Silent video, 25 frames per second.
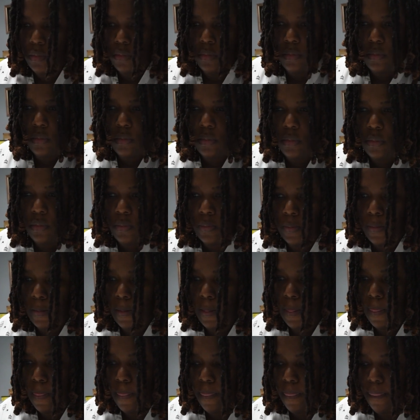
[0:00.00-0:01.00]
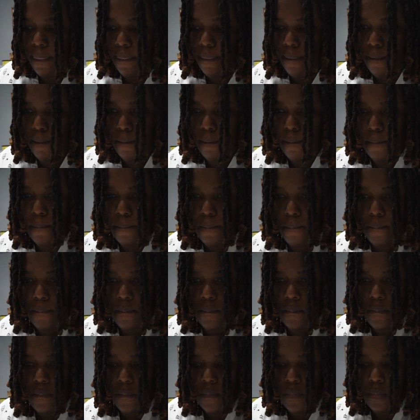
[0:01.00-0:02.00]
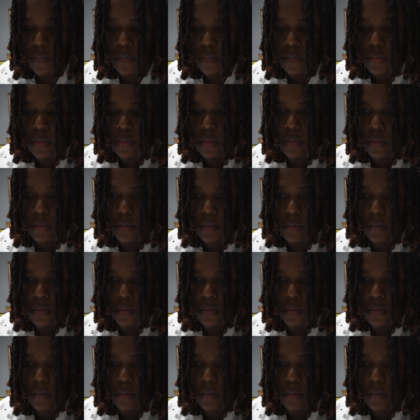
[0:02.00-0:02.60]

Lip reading: And what's a typical work day like for you?